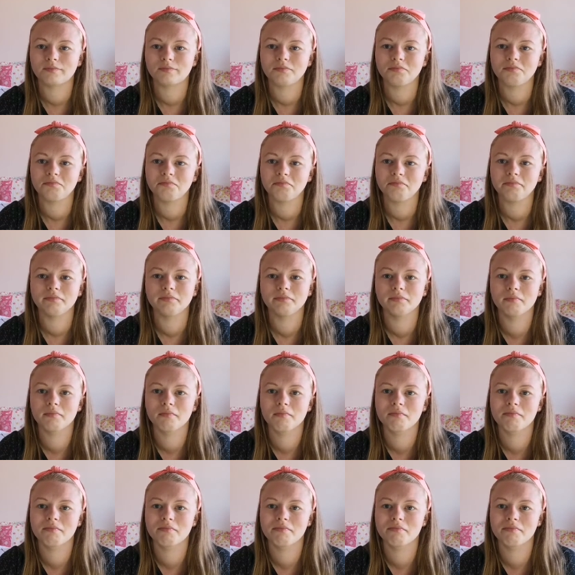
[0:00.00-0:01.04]

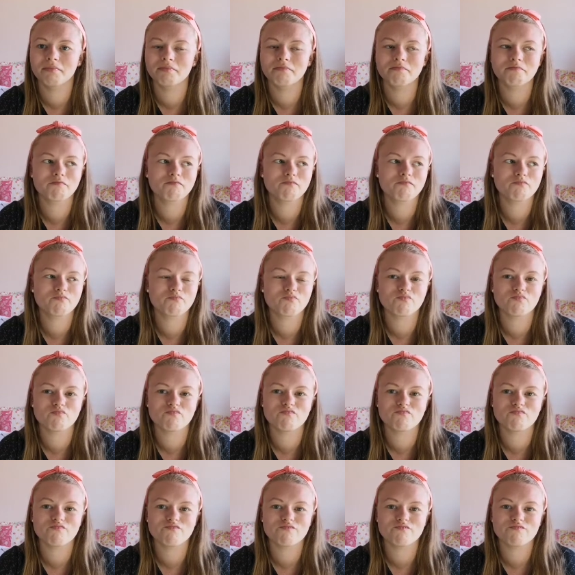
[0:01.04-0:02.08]

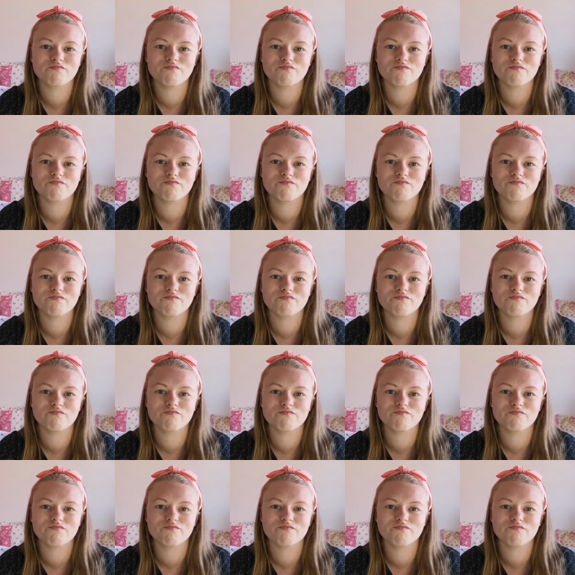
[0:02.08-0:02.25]
(silence)